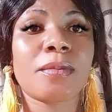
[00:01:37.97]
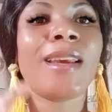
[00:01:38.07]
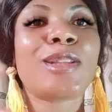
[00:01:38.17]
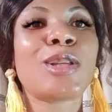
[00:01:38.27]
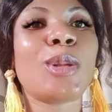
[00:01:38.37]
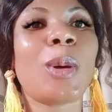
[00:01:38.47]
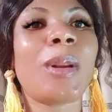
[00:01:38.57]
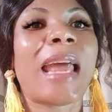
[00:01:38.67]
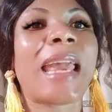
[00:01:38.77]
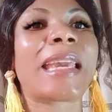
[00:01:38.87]
It's
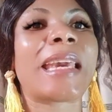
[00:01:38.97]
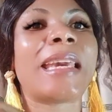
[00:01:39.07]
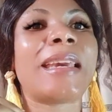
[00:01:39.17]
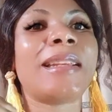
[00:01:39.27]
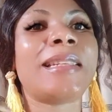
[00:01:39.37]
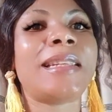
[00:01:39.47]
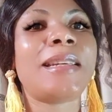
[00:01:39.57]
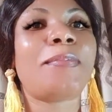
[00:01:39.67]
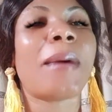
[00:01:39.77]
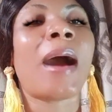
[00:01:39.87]
not like
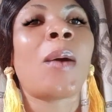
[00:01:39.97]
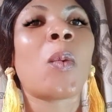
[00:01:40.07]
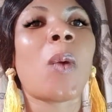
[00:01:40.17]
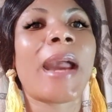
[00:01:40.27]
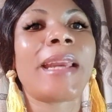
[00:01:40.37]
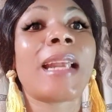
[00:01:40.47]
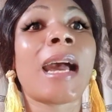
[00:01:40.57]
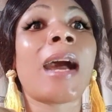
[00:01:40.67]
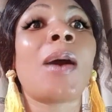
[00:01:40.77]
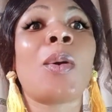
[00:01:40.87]
deep and
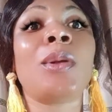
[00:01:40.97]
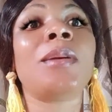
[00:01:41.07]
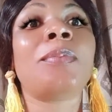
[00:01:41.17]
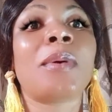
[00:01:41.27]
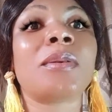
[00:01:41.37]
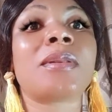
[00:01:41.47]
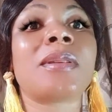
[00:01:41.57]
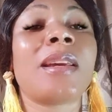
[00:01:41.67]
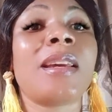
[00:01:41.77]
wider honeypots.